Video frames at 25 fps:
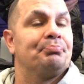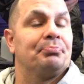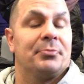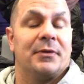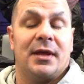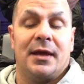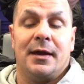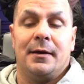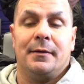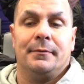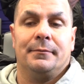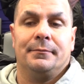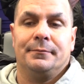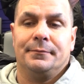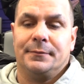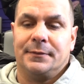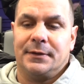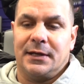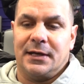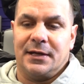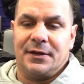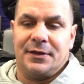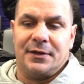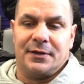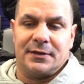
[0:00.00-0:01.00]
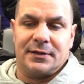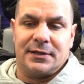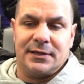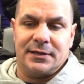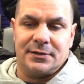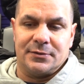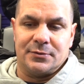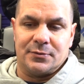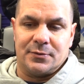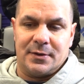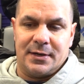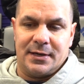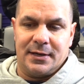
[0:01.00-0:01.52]
that? Yeah. Yeah, I thought the
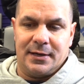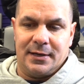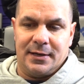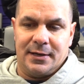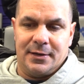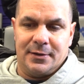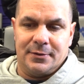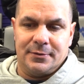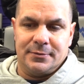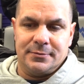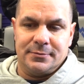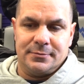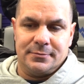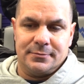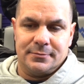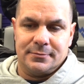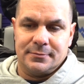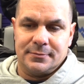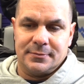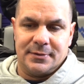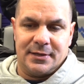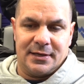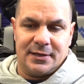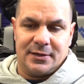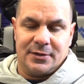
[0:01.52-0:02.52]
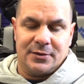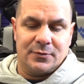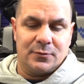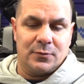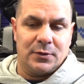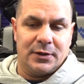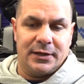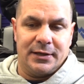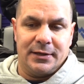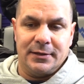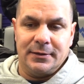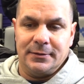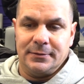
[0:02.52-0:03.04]
kids were ready to go. Had a good
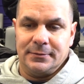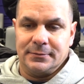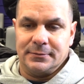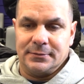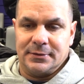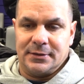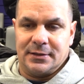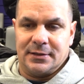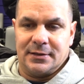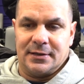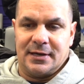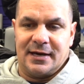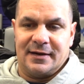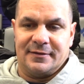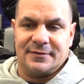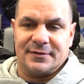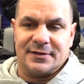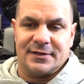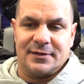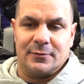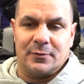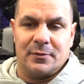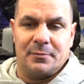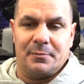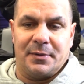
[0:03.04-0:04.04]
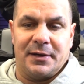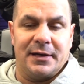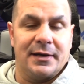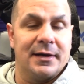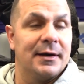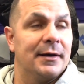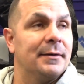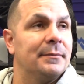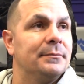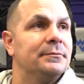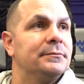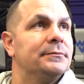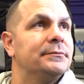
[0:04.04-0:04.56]
week. Obviously, we're beat
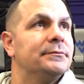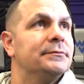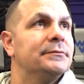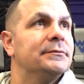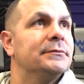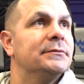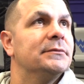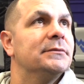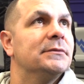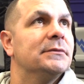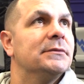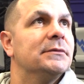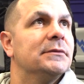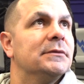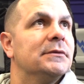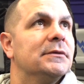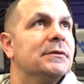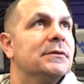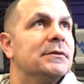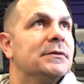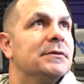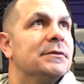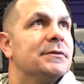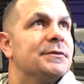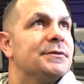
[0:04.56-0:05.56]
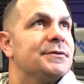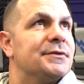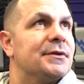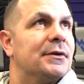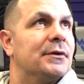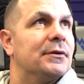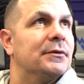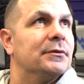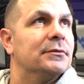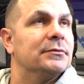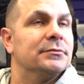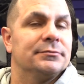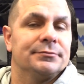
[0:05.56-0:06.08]
up. So
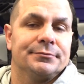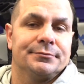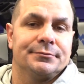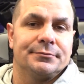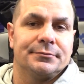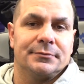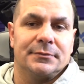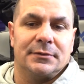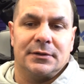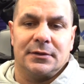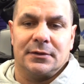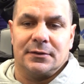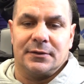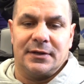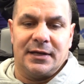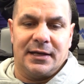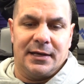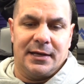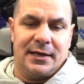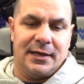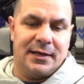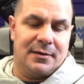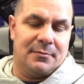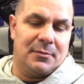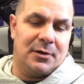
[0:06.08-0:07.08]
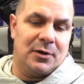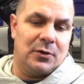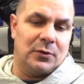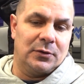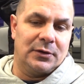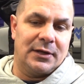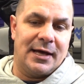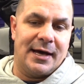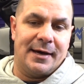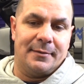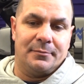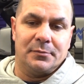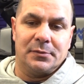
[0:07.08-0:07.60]
it didn't hit them a whole
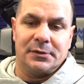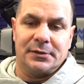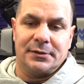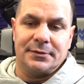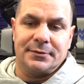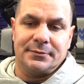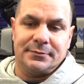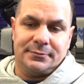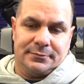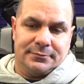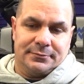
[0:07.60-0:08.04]
lot, but.